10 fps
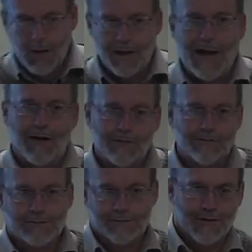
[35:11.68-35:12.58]
Now,
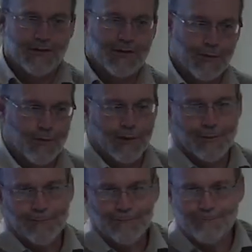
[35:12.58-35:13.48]
to the tough one.
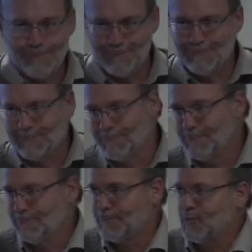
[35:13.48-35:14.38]

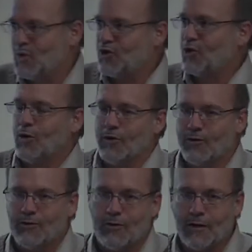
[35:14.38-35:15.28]
your
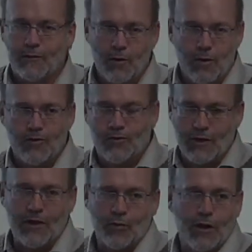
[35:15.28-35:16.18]
schools. And of course,
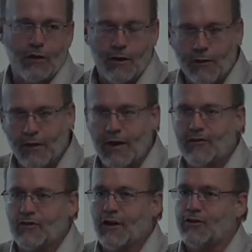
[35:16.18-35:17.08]
as we all know, the
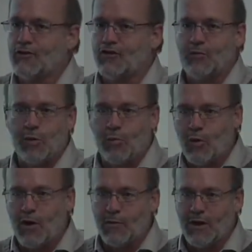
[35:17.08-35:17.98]
legislature has just been
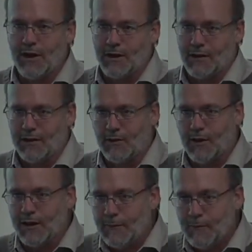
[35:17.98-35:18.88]
pouring money into you,
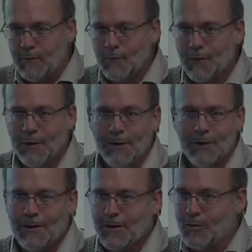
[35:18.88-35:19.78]
right?
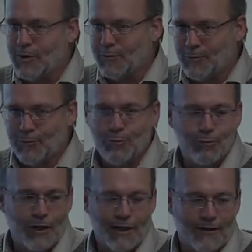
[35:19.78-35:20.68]
You've been
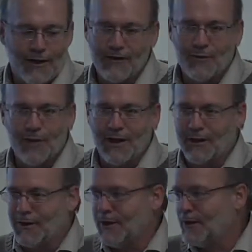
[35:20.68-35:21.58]
getting tons of money,
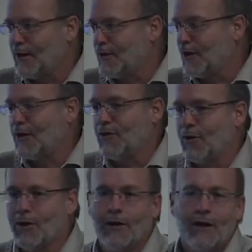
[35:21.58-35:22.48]
right? And
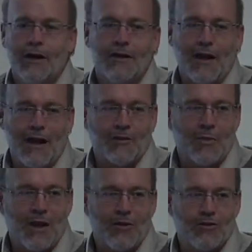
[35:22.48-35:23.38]
your
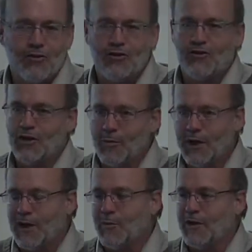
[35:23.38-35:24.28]
taxpayers are just
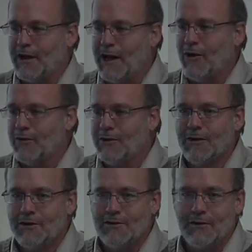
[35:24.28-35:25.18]
jumping up and down
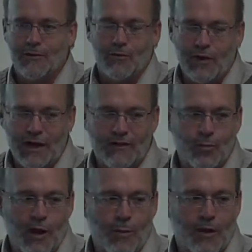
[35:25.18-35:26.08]
to raise the
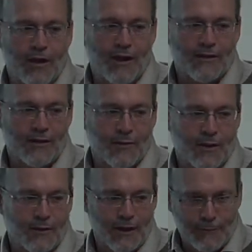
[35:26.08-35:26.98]
property tax
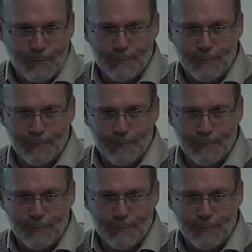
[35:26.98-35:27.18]
levy, right?